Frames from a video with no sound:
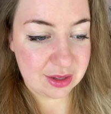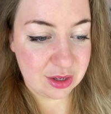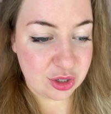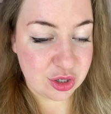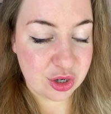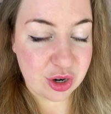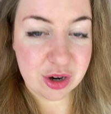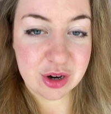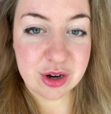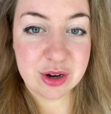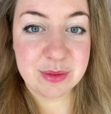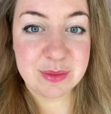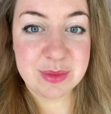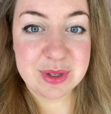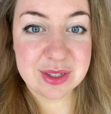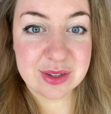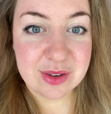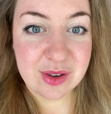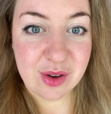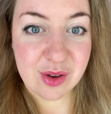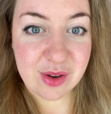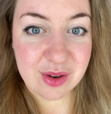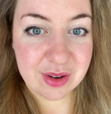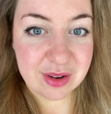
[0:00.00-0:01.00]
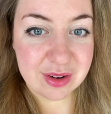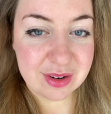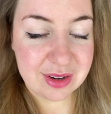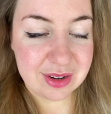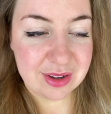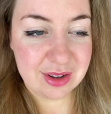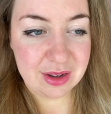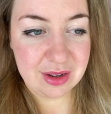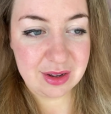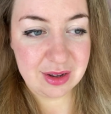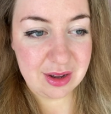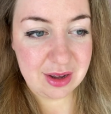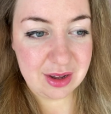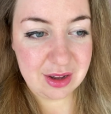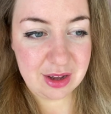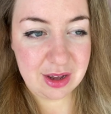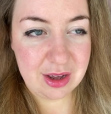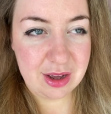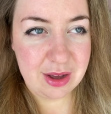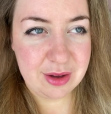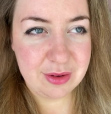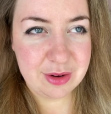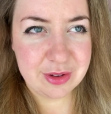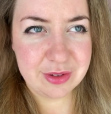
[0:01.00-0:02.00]
charm is gone
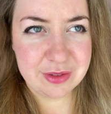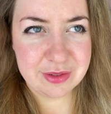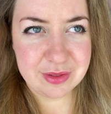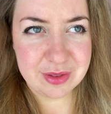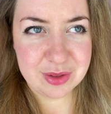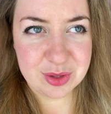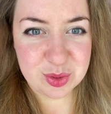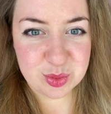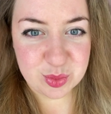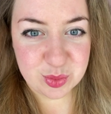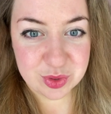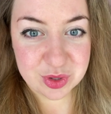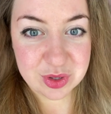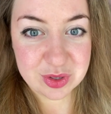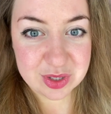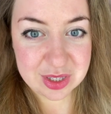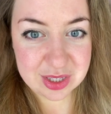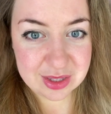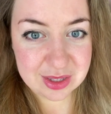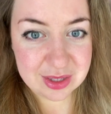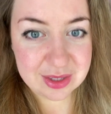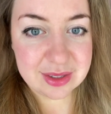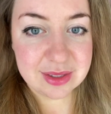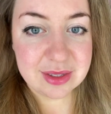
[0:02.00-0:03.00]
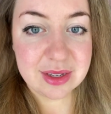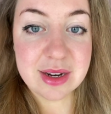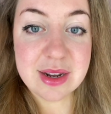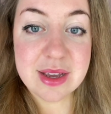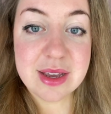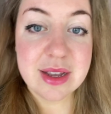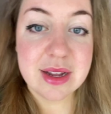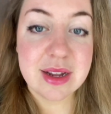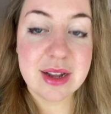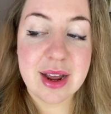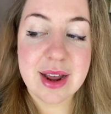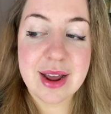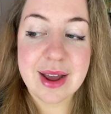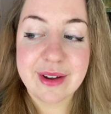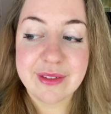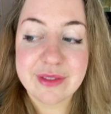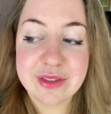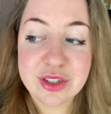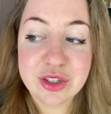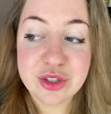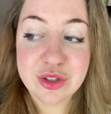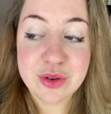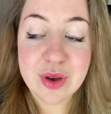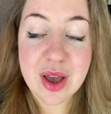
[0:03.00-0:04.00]
out of this world in this city, and I have
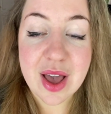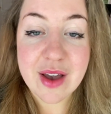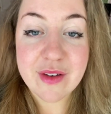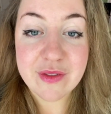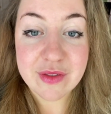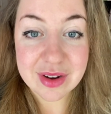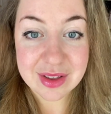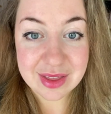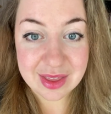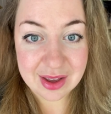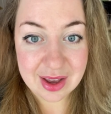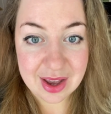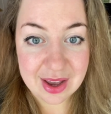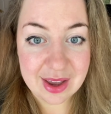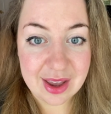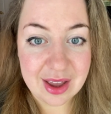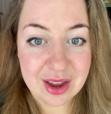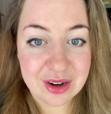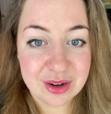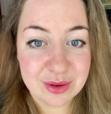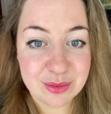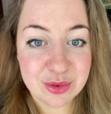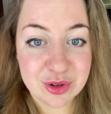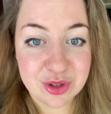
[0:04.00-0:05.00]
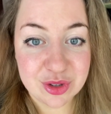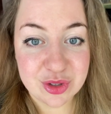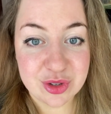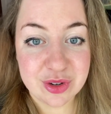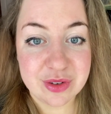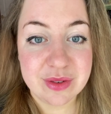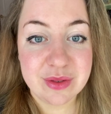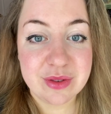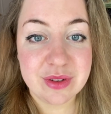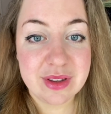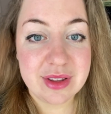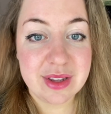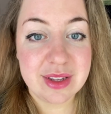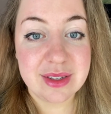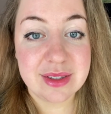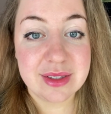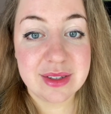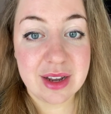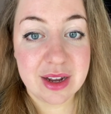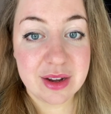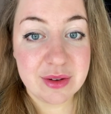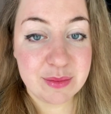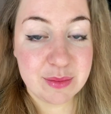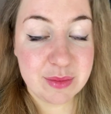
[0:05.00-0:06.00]
to do everything I can to preserve it
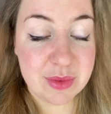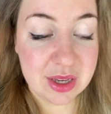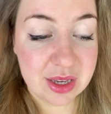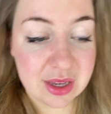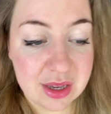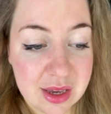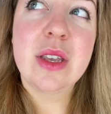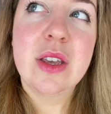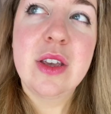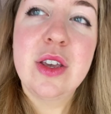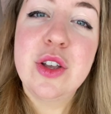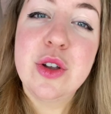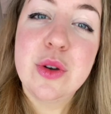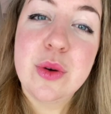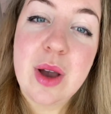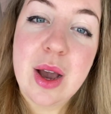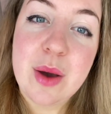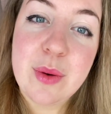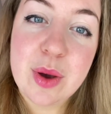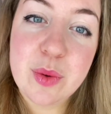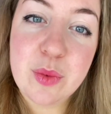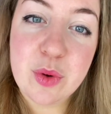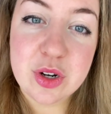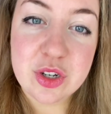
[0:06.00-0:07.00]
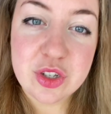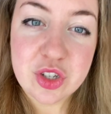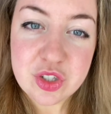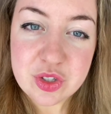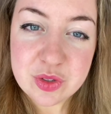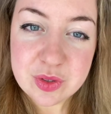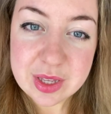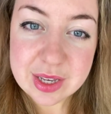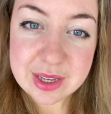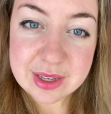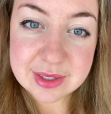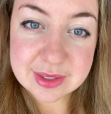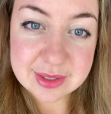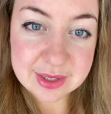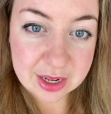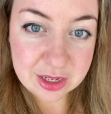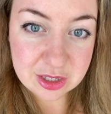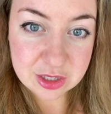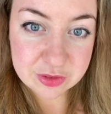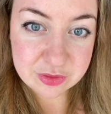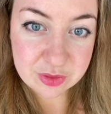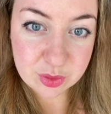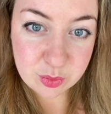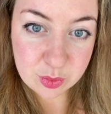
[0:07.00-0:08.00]
inside me. You know how I wanted to do like a Scent
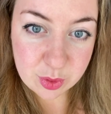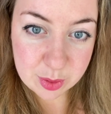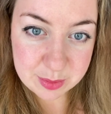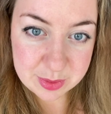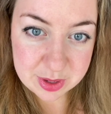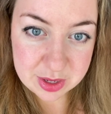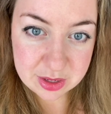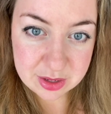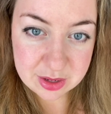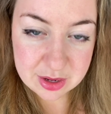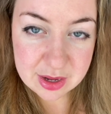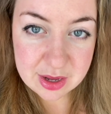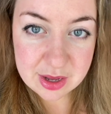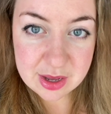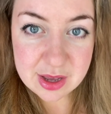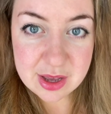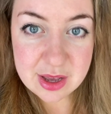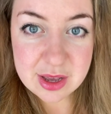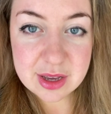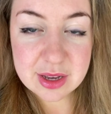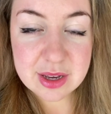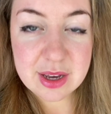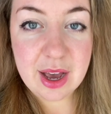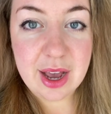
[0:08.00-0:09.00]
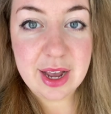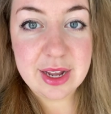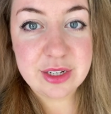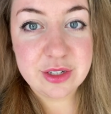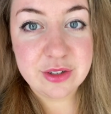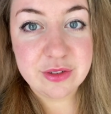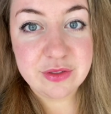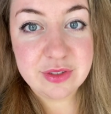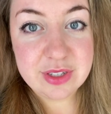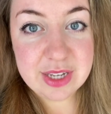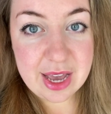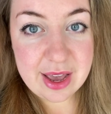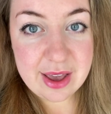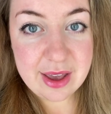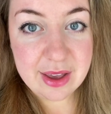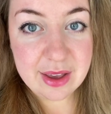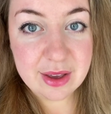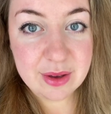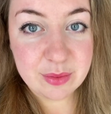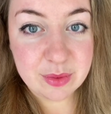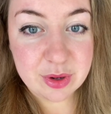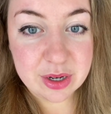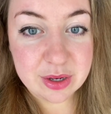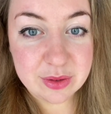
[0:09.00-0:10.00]
of a Woman kind of day
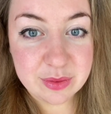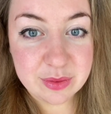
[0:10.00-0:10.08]
where